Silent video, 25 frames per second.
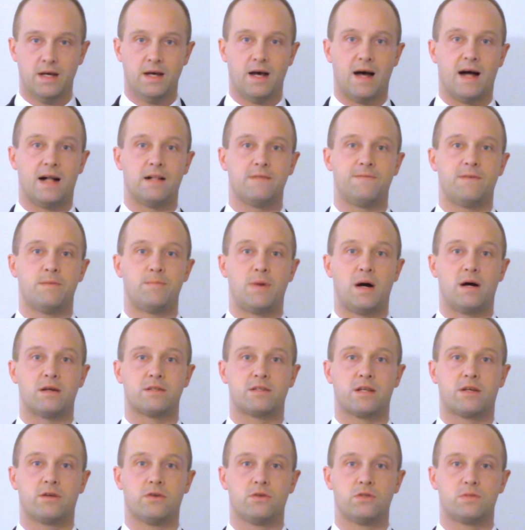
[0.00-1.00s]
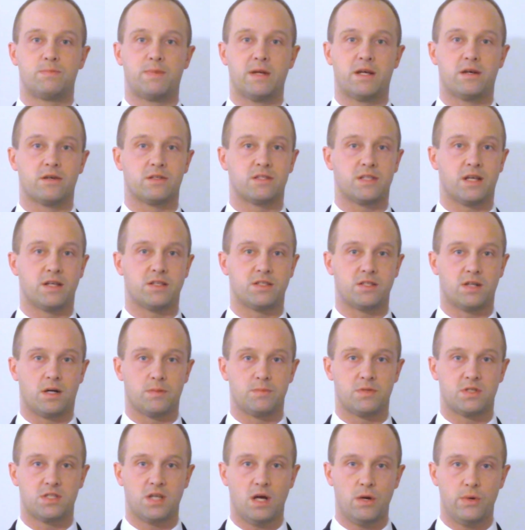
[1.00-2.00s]
Alpha particles, because they're
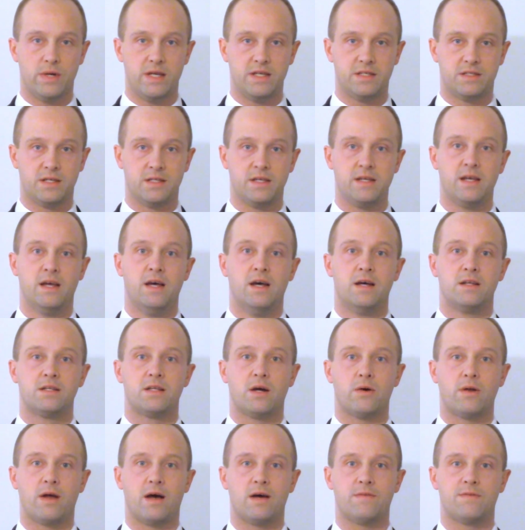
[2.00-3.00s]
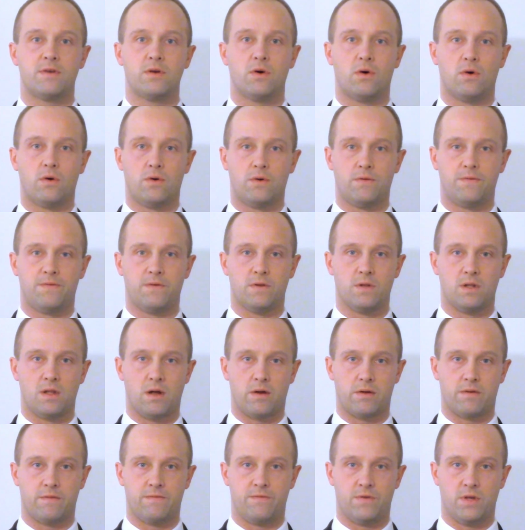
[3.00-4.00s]
stopped so easily, don't have an awful
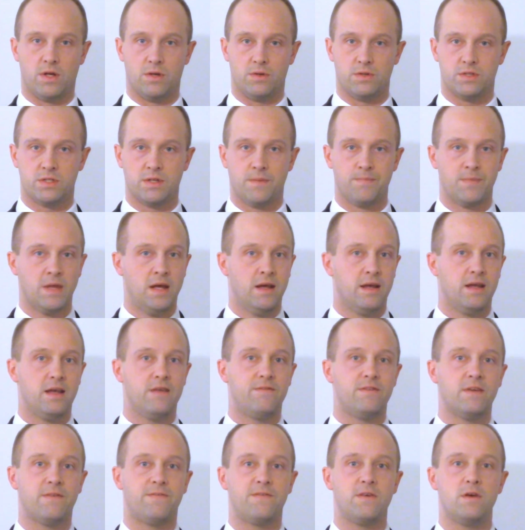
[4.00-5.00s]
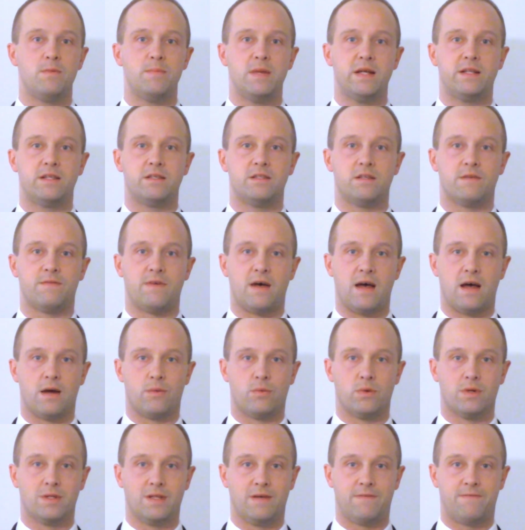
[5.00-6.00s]
lot of use. Even a few meters of air
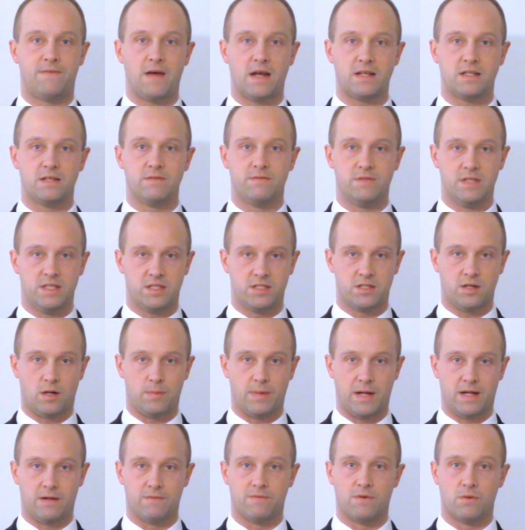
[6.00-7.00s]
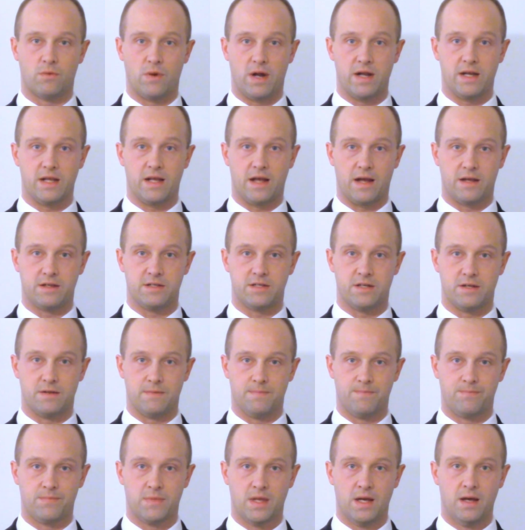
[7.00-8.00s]
will effectively stop alpha radiation.
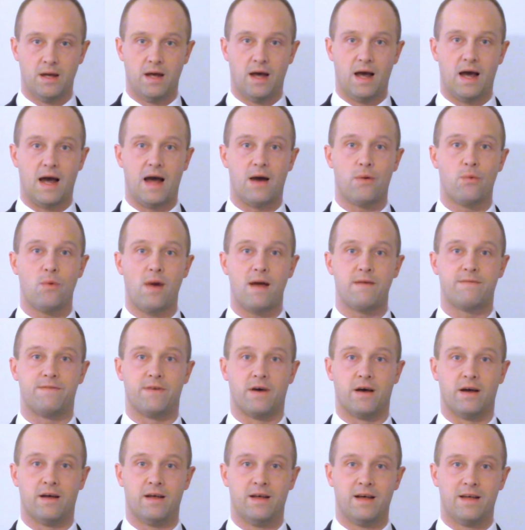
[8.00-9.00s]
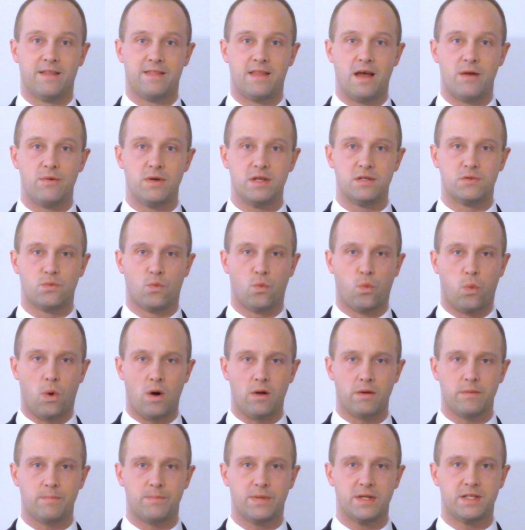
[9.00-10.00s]
However, there is
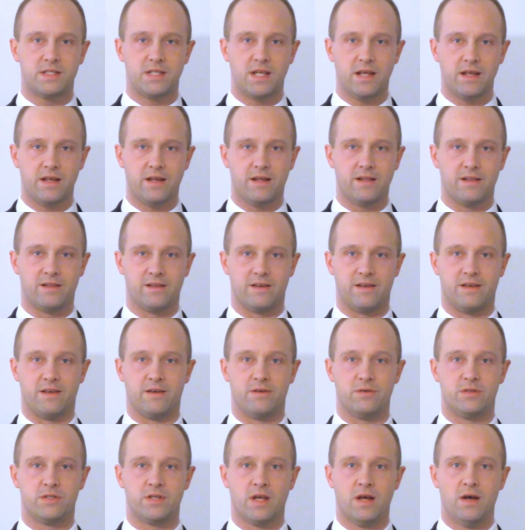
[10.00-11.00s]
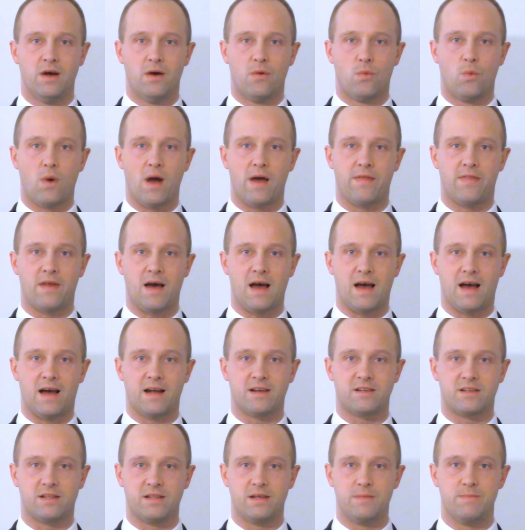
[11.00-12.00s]
one particular use where that
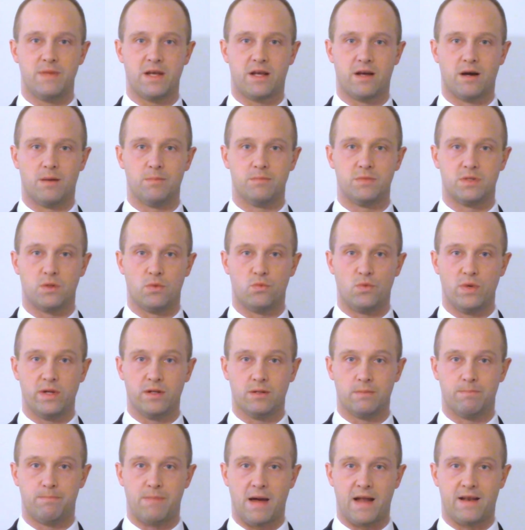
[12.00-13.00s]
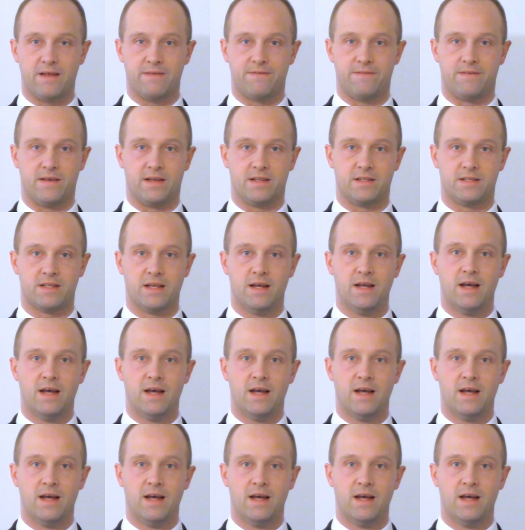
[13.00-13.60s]
actually becomes a real benefit,